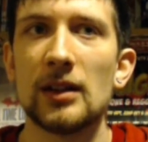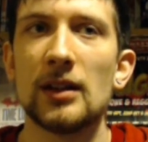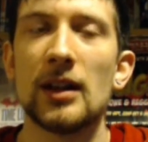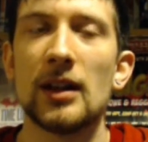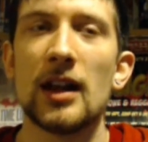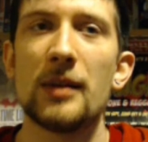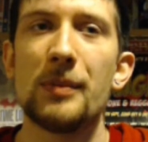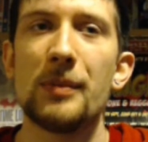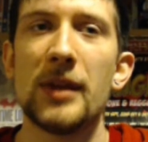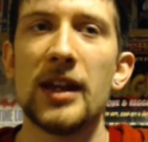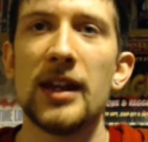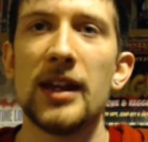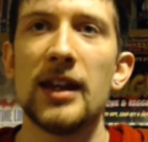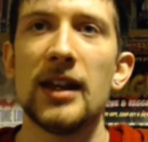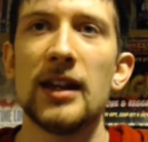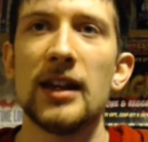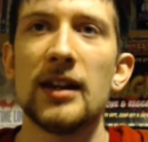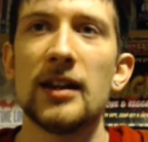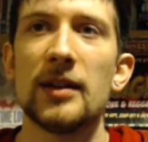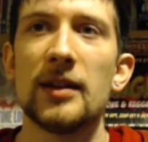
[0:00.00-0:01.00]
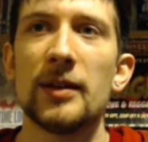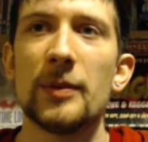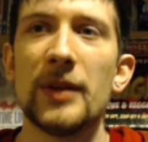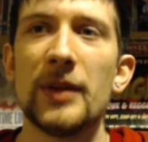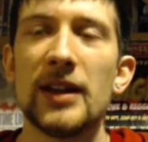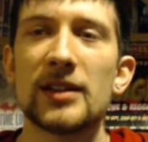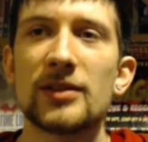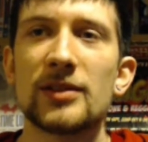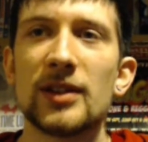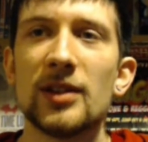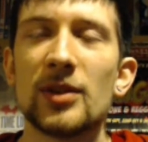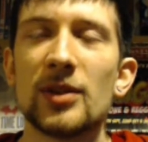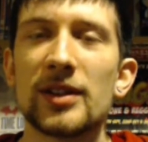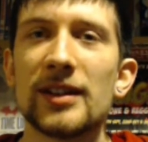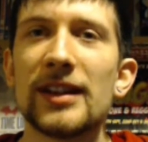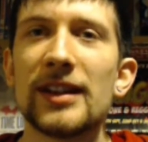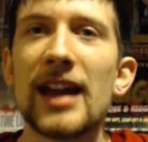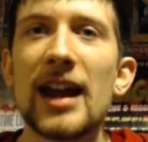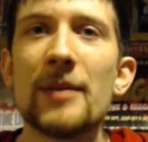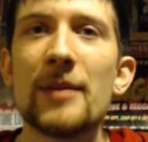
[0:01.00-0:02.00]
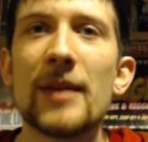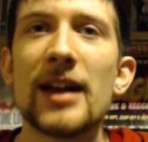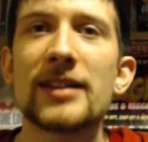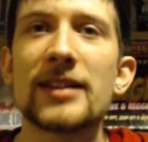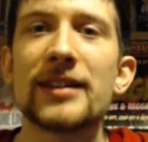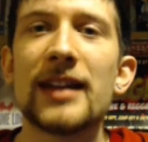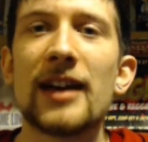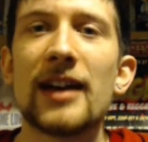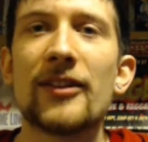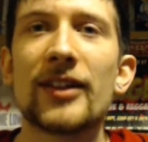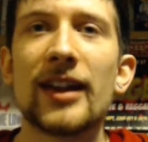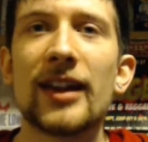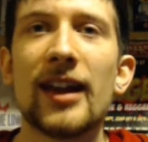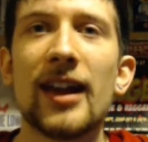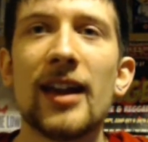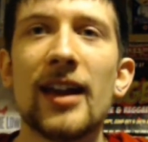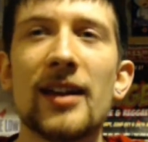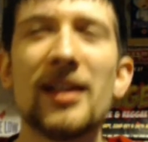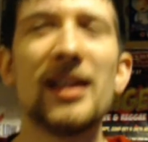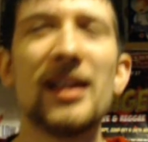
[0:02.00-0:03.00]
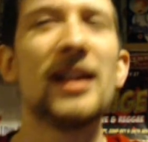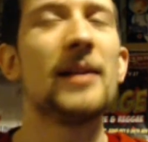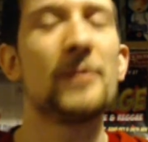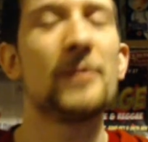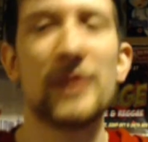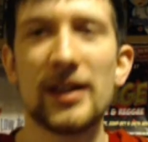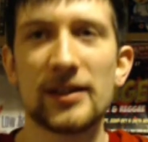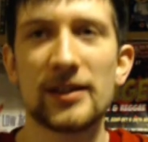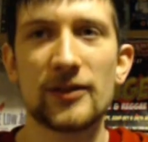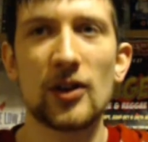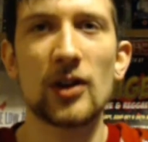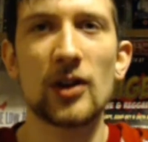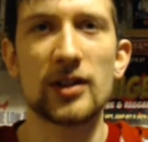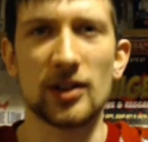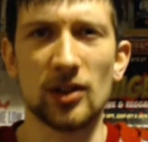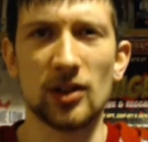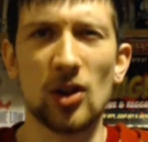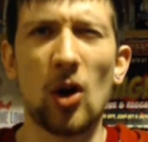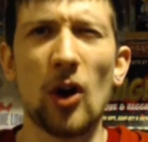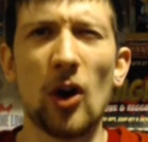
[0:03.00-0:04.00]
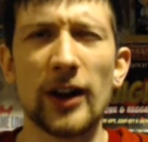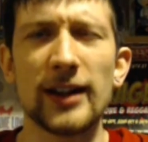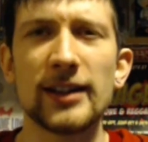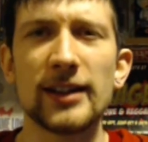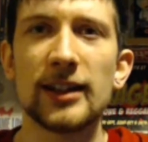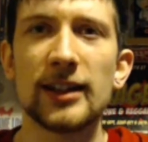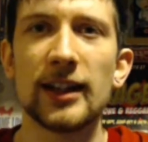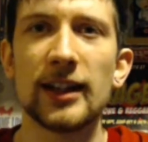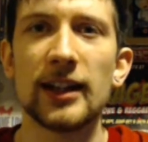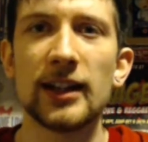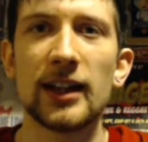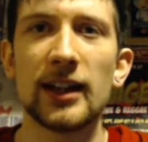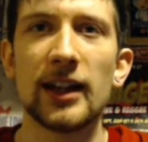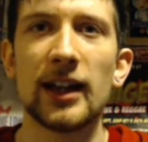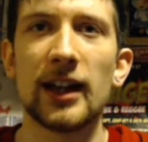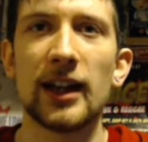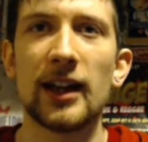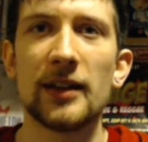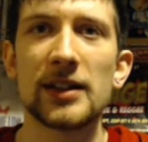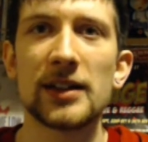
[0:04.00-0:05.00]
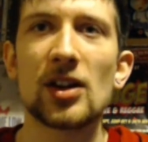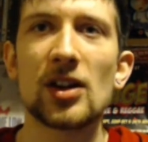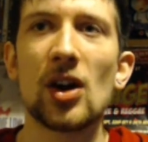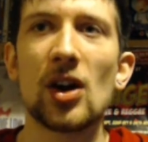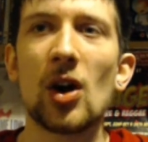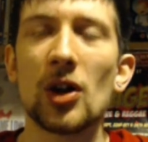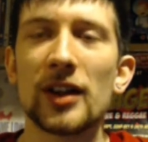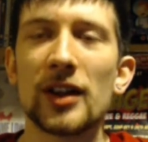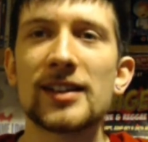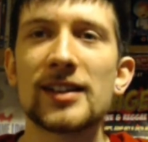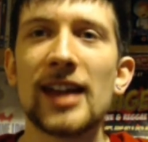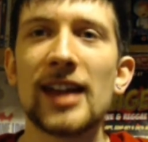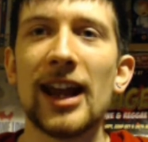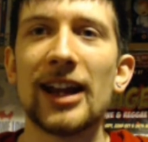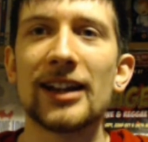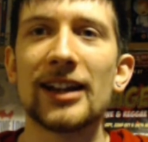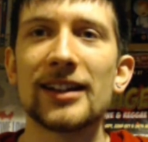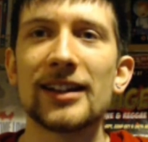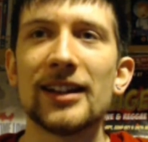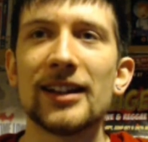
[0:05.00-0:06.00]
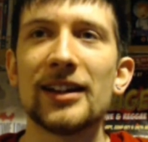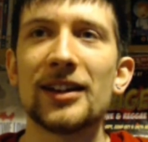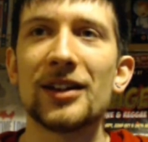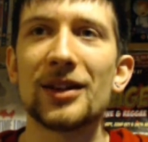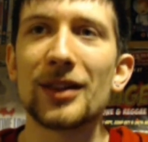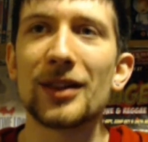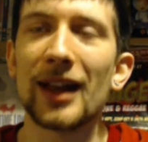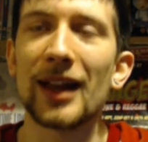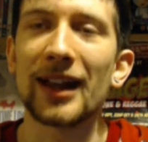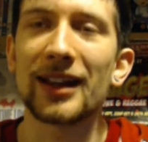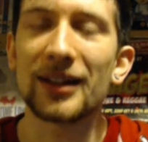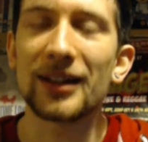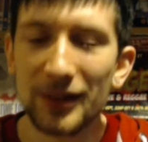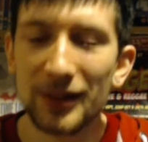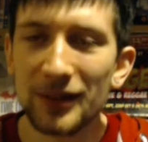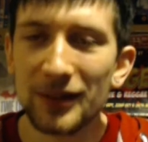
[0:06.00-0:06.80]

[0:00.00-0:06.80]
I mean, the PS3 was a nightmare to navigate. PS4 is a lot easier. It's got all the settings in like